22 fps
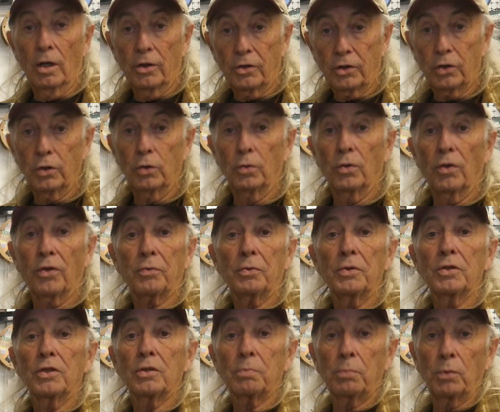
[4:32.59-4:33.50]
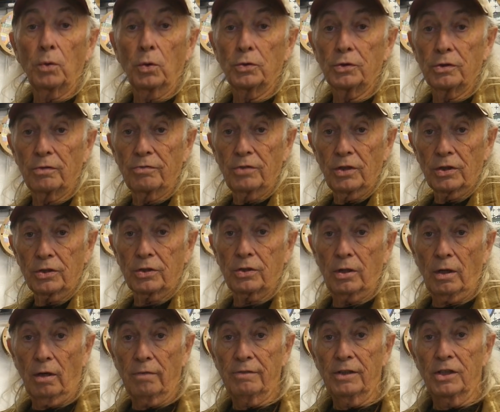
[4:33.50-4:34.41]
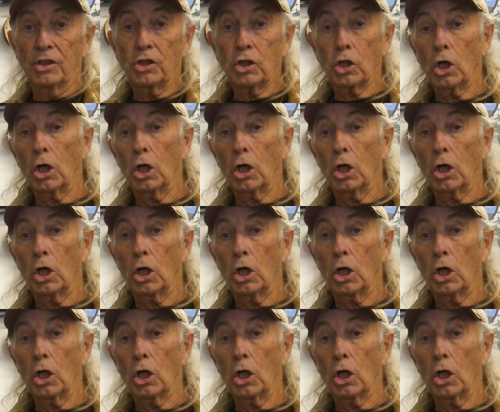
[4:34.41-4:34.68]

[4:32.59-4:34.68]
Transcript: two and three spools of this of each